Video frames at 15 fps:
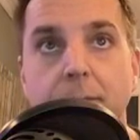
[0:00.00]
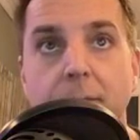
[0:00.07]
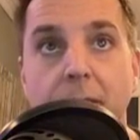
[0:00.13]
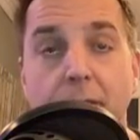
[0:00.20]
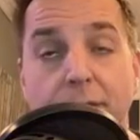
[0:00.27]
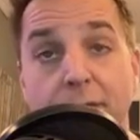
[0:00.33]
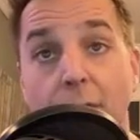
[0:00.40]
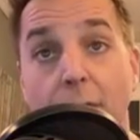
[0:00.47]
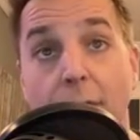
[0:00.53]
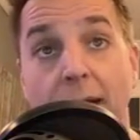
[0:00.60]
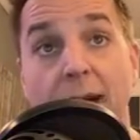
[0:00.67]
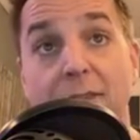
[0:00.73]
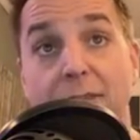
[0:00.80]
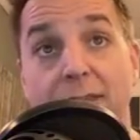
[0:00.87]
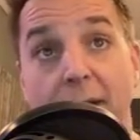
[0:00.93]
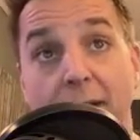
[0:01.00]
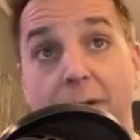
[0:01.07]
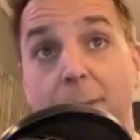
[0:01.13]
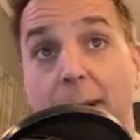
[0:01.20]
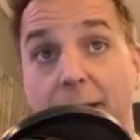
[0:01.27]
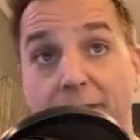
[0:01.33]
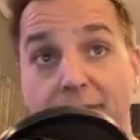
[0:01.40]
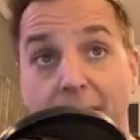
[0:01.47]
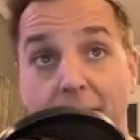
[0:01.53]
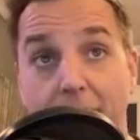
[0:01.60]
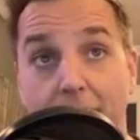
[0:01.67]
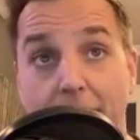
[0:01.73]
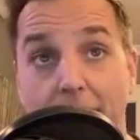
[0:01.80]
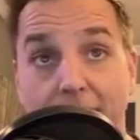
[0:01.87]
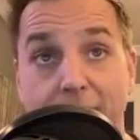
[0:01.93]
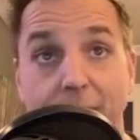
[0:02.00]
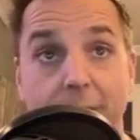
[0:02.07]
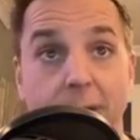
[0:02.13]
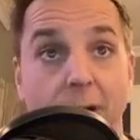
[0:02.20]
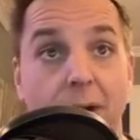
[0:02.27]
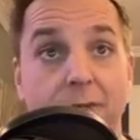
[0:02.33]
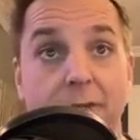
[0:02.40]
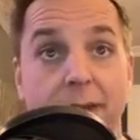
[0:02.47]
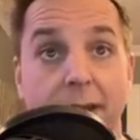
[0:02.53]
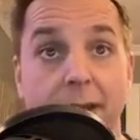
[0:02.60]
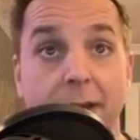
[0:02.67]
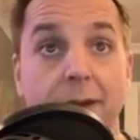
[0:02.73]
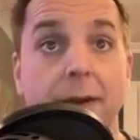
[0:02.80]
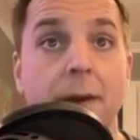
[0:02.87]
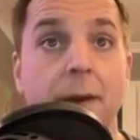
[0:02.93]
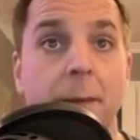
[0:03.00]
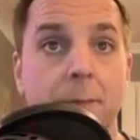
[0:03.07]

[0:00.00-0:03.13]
So, and I have a ton of passes out of the back, so I'd love to get